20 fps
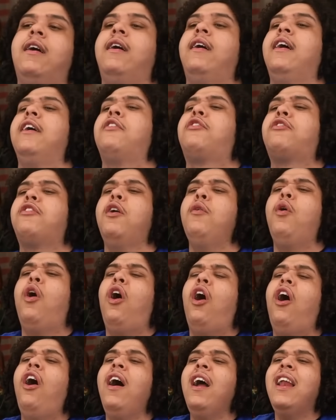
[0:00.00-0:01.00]
It's so
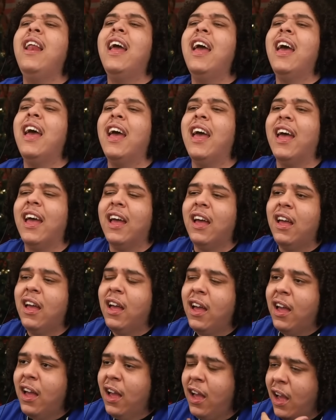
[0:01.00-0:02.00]
hot in here.
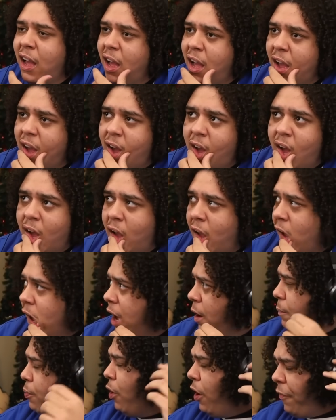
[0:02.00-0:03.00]
Bro, I